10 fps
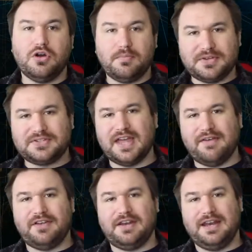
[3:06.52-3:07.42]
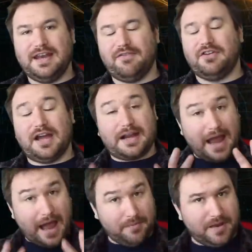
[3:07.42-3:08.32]
Number 7, Neville. Now
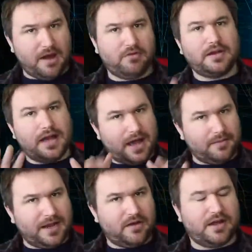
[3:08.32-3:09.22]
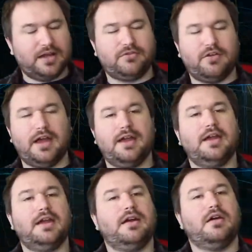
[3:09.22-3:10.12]
calm down guys, right?
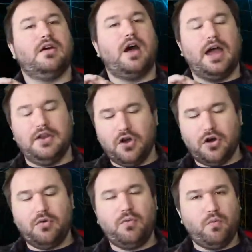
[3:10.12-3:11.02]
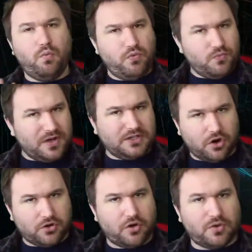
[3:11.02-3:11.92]
I know we
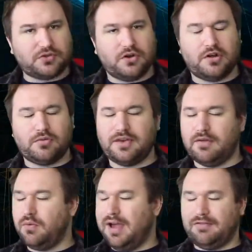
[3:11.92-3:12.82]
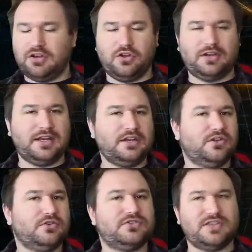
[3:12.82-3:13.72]
don't know what's going on with Neville. We haven't heard any
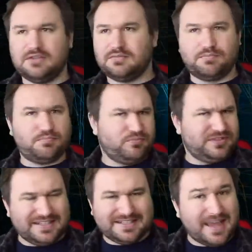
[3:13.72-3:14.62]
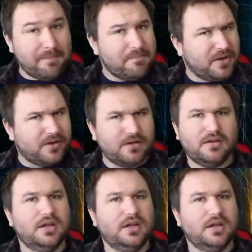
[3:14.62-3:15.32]
news since December